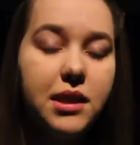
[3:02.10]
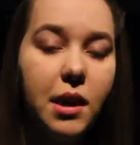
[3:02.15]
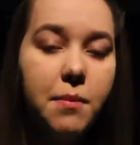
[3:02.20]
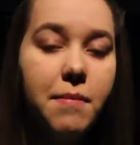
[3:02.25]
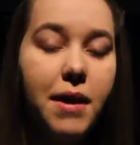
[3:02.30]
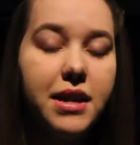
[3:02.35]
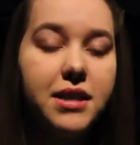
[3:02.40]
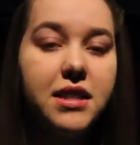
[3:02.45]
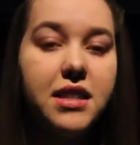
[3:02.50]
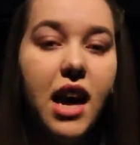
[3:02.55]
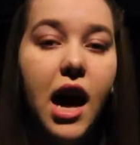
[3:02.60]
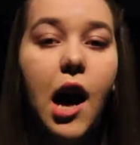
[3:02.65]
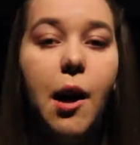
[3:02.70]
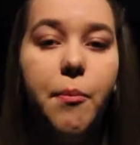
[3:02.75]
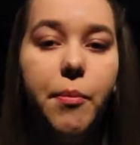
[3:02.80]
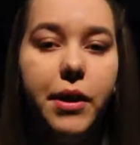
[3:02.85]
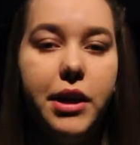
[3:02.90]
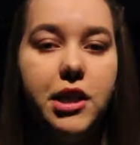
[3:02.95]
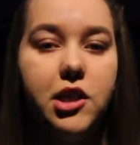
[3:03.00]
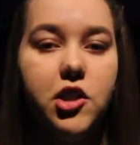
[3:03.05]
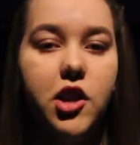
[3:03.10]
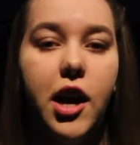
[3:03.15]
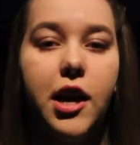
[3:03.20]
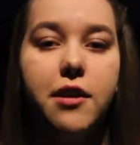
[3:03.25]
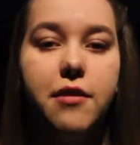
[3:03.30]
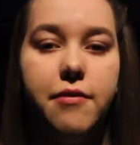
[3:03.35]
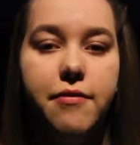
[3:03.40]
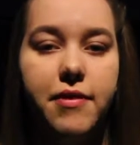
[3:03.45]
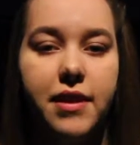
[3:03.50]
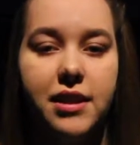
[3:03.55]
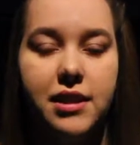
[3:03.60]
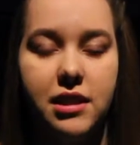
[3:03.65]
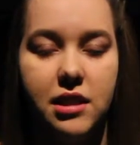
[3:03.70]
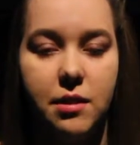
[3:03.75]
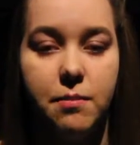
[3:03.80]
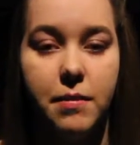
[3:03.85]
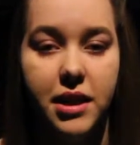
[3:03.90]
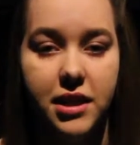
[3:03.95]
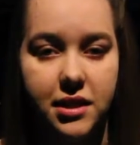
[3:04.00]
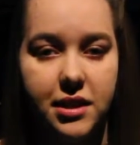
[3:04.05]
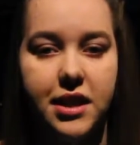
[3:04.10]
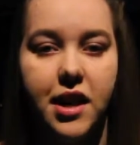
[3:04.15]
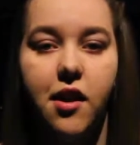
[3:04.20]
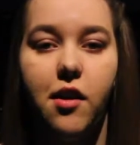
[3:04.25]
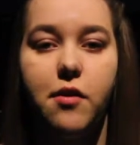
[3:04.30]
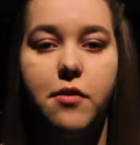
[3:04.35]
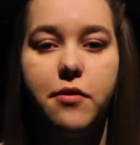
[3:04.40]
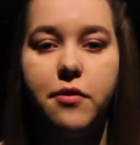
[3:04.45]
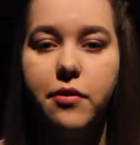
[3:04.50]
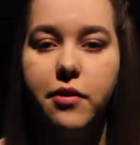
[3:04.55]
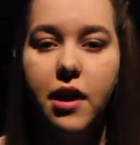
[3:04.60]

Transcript: I messed up and tried to fix them myself,